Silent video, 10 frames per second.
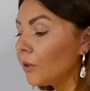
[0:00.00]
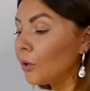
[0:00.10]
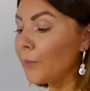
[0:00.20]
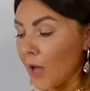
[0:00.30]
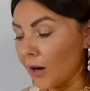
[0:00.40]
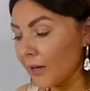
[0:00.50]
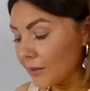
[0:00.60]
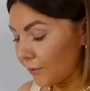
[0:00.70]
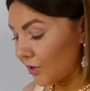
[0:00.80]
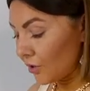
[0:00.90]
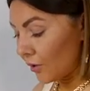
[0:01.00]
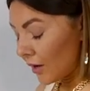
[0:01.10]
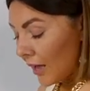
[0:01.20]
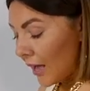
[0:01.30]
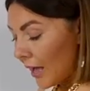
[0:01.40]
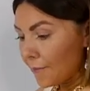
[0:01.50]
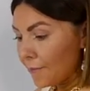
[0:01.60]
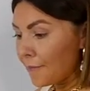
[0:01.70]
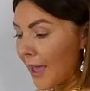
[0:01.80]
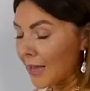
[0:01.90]
To be honest with you,
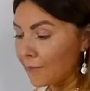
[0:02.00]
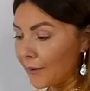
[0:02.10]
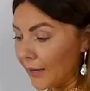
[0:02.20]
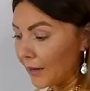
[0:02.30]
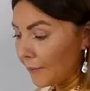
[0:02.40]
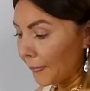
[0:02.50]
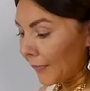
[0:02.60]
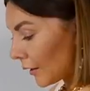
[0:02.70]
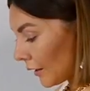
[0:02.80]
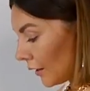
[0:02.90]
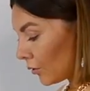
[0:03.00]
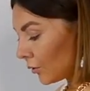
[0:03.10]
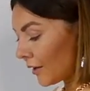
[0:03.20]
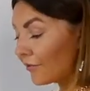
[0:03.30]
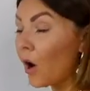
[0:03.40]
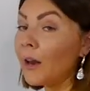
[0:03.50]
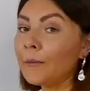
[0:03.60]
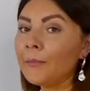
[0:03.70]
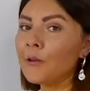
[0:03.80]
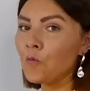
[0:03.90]
maybe it could have
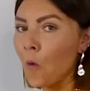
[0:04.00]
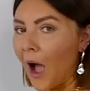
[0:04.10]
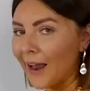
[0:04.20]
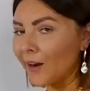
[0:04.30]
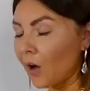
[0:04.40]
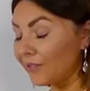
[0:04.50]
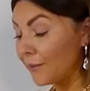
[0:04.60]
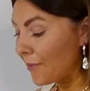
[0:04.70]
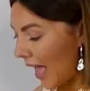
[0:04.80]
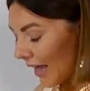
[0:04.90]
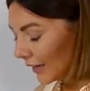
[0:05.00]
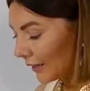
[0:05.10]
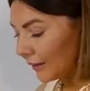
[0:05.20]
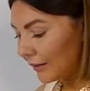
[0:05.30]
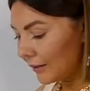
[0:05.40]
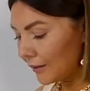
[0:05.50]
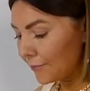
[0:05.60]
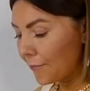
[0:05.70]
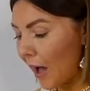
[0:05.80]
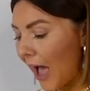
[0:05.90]
only been one of the black
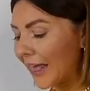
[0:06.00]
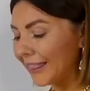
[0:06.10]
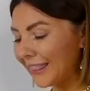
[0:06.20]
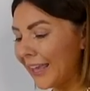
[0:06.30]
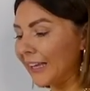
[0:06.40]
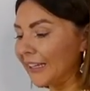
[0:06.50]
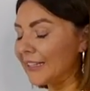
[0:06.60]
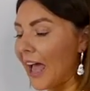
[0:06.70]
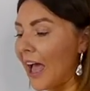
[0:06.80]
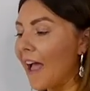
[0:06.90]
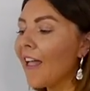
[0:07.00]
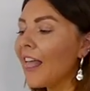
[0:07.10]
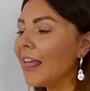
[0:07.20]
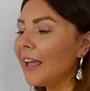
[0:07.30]
but I think that